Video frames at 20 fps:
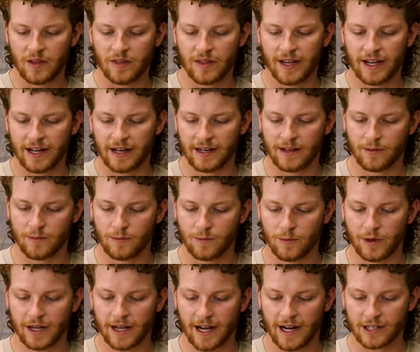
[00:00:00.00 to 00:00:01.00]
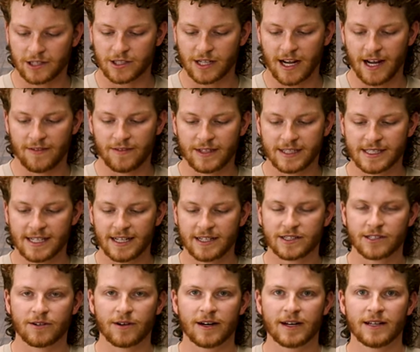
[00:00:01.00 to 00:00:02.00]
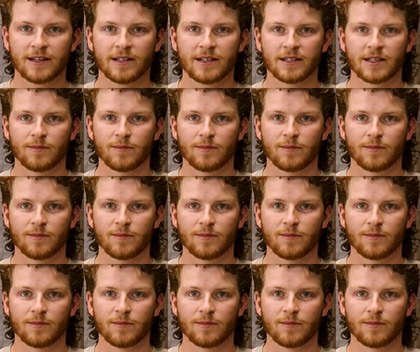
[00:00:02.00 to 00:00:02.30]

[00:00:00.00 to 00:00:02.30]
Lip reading: Then we actually have this integrated.